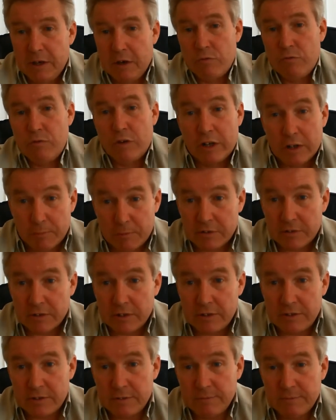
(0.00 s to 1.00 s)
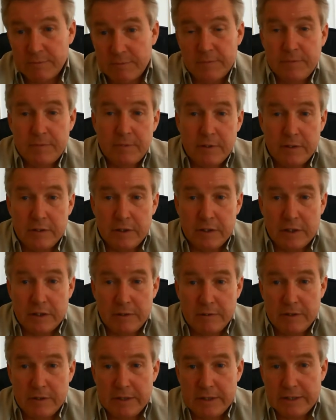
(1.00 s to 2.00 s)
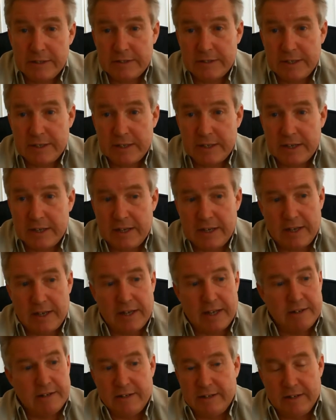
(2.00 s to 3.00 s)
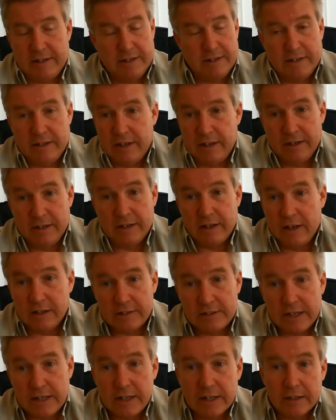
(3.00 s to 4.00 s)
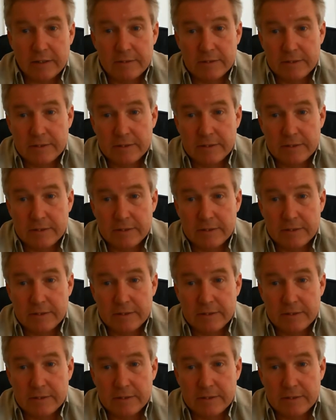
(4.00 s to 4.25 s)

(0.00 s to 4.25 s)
run a business. It's and I like selling,